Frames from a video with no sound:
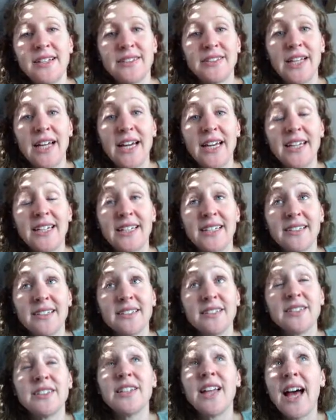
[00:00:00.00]
like
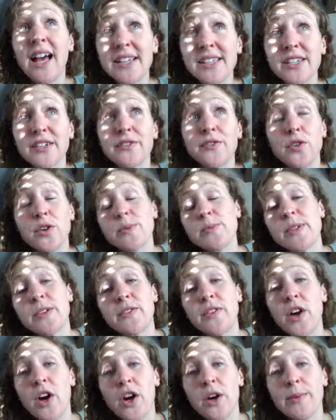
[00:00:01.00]
lots of forms
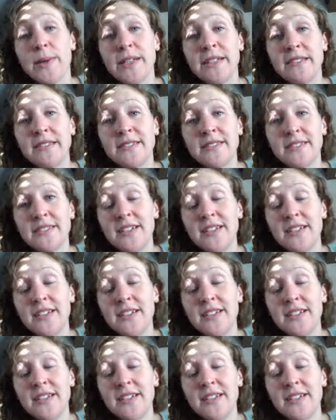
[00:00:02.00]
of carbon